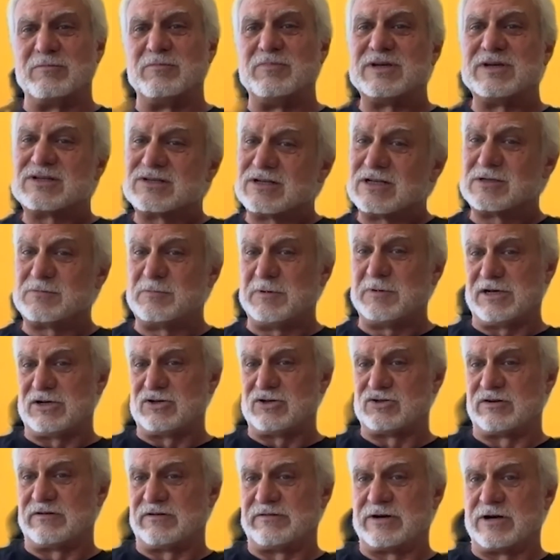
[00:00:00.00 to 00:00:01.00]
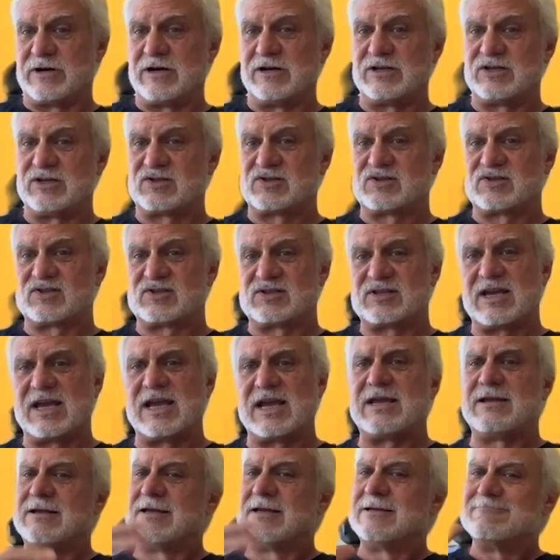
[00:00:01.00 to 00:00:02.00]
a business manager of artists,
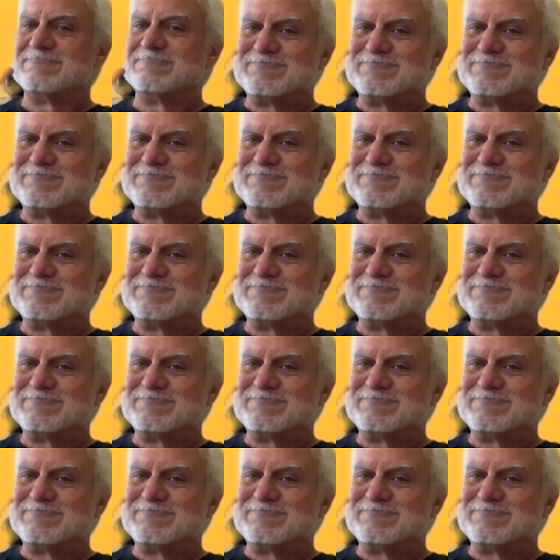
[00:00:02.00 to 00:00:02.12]
say,